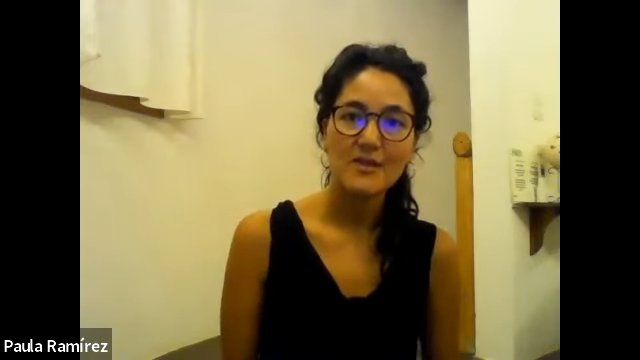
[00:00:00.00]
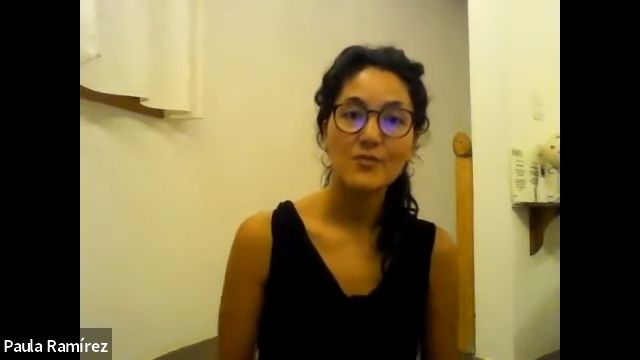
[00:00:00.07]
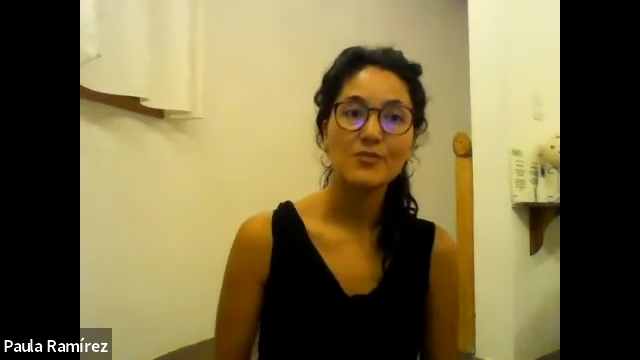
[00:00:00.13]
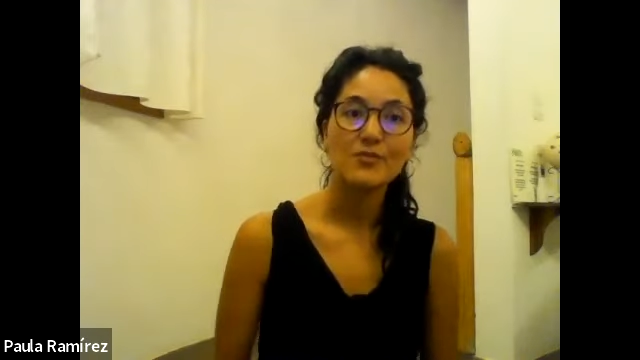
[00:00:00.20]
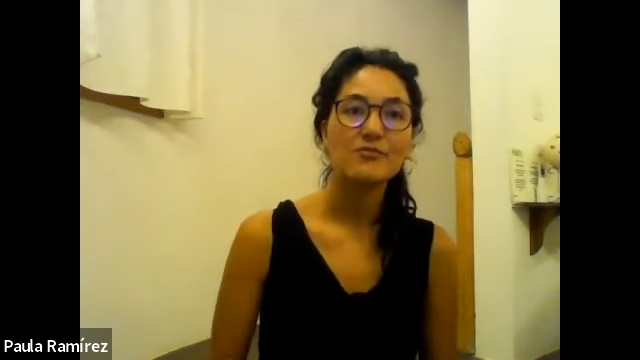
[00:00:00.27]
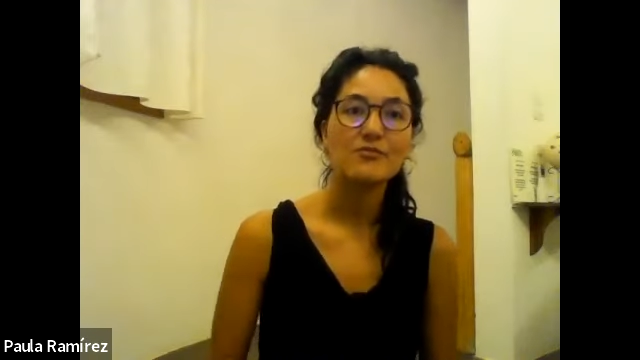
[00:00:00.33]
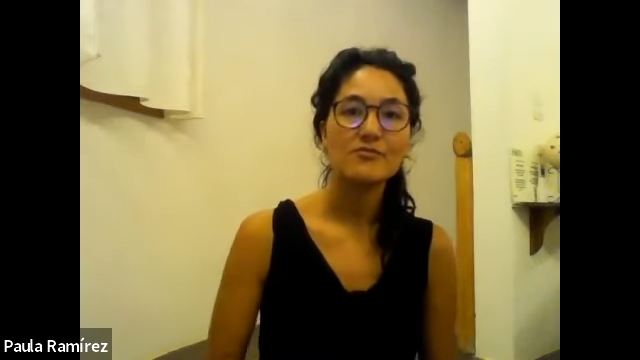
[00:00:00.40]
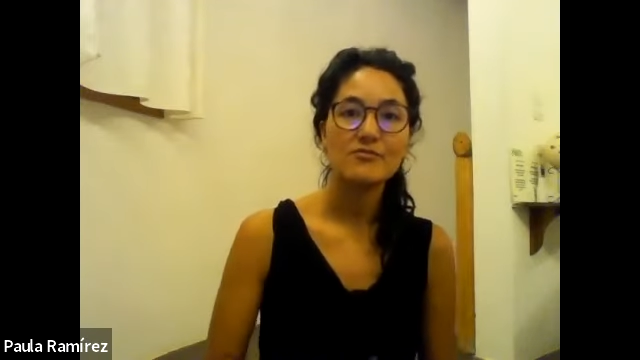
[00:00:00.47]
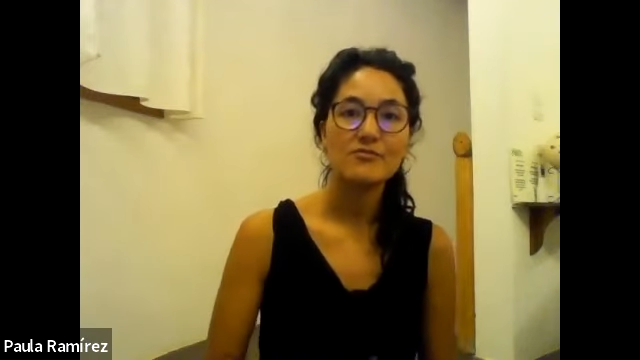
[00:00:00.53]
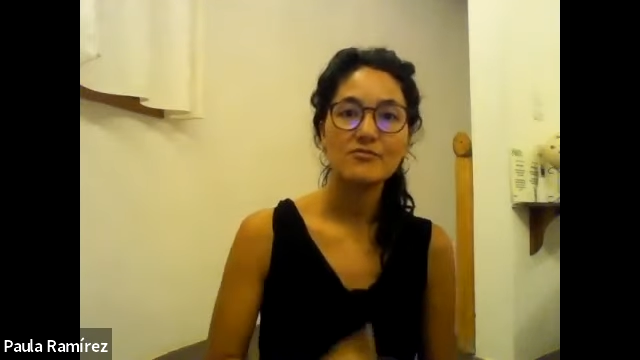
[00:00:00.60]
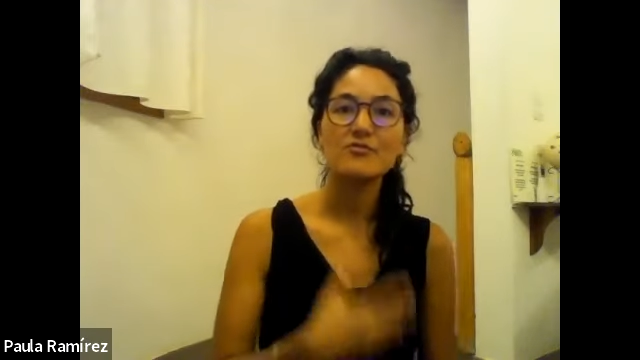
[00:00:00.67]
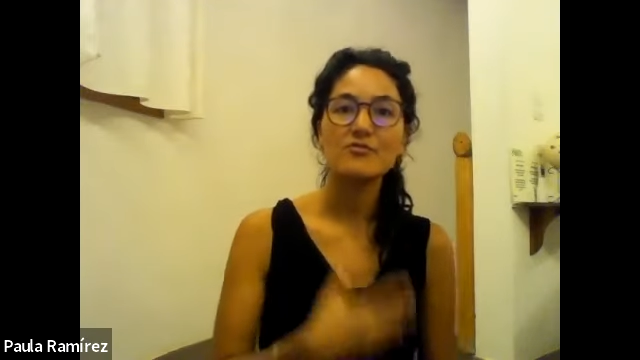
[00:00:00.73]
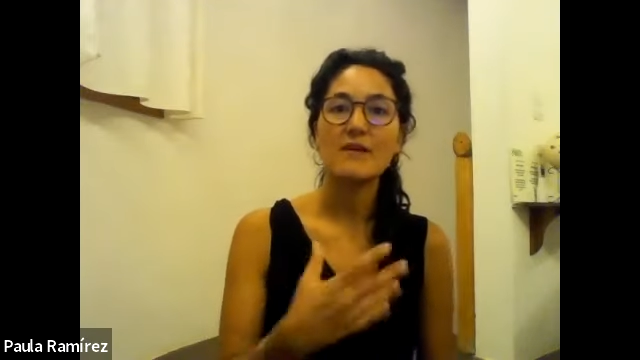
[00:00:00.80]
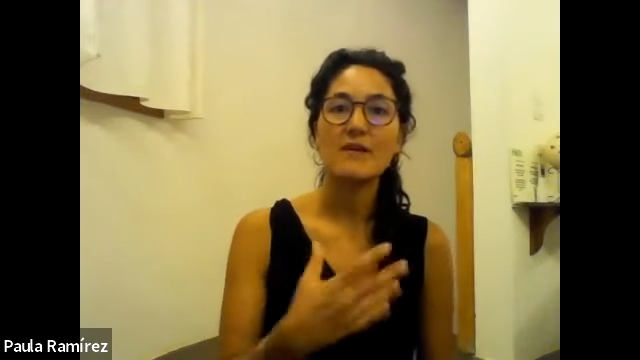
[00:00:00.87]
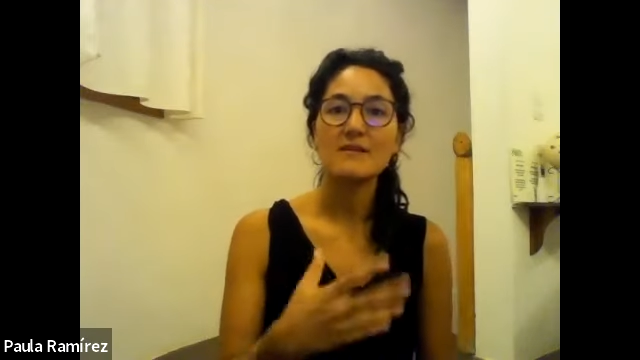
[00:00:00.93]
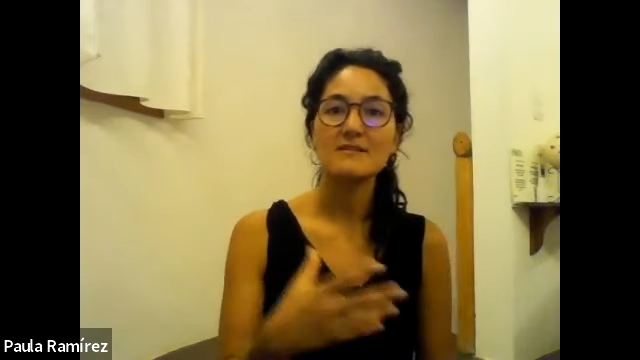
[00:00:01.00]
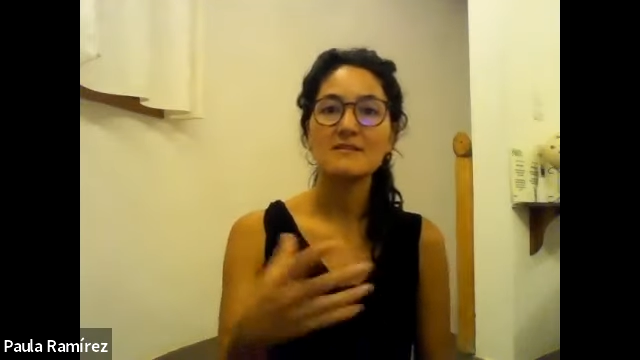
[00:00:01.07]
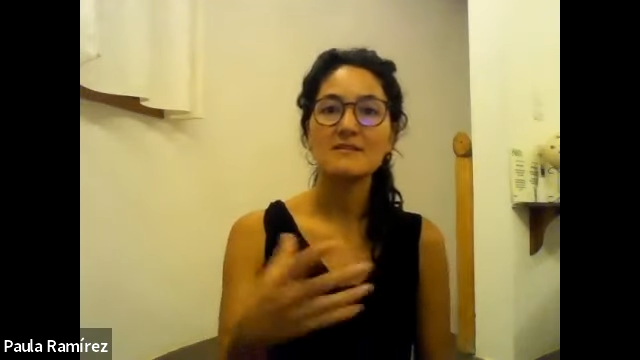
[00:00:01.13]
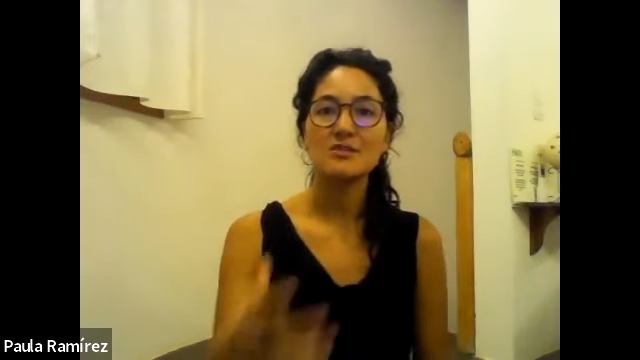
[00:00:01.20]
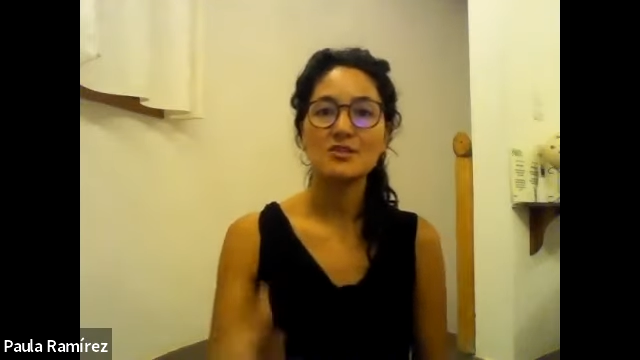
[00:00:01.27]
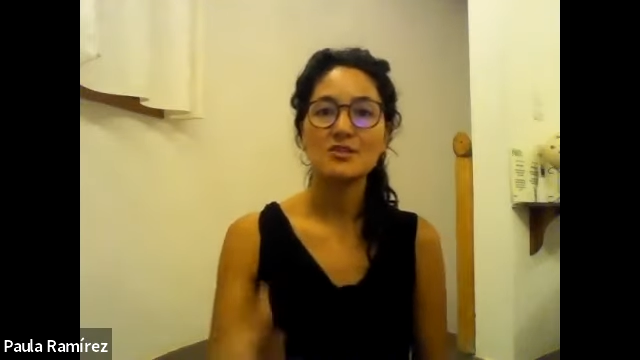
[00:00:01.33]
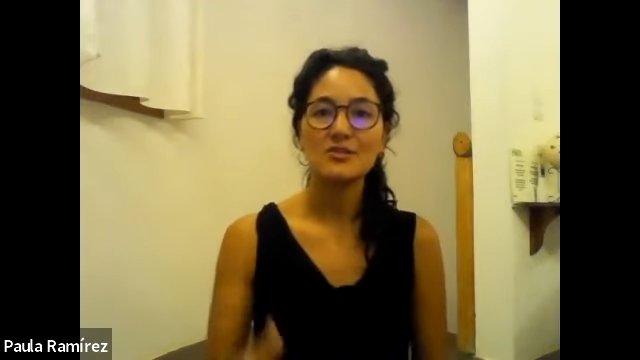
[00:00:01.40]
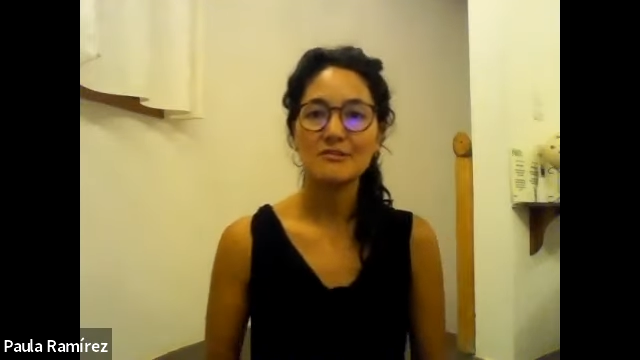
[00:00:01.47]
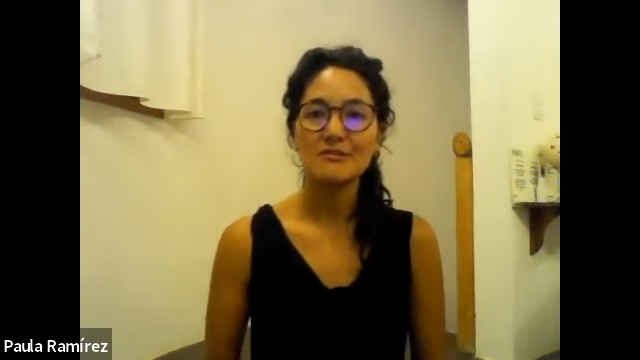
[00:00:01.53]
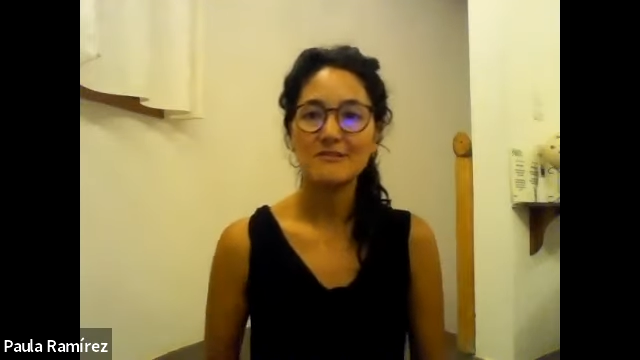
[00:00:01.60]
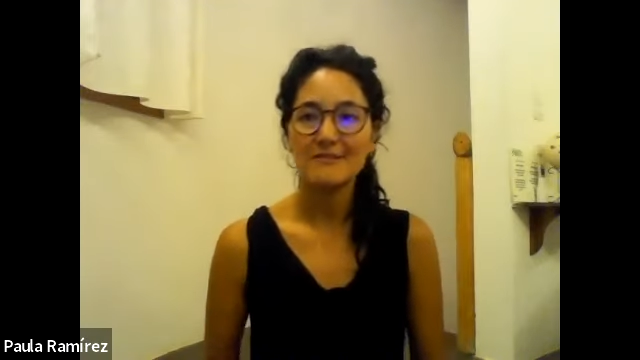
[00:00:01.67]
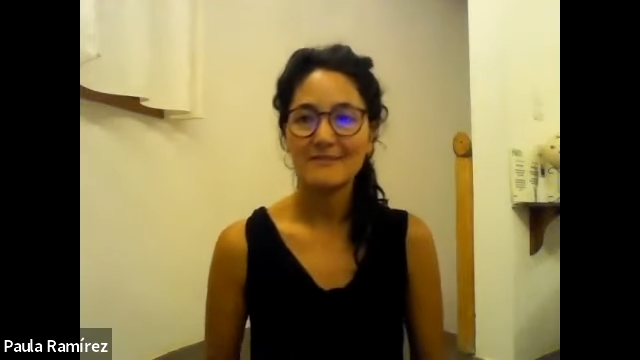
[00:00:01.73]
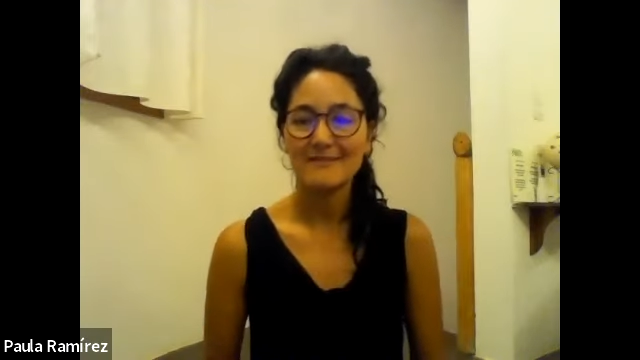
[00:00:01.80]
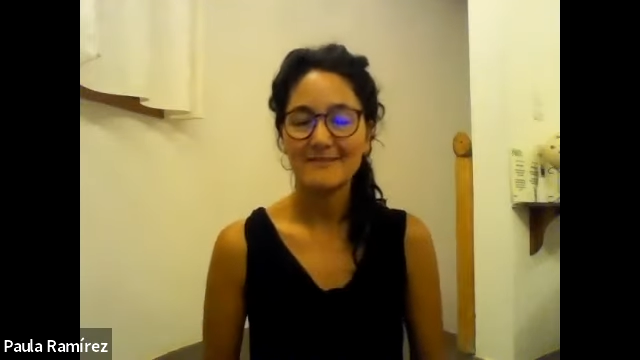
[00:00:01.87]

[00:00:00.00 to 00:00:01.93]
your transition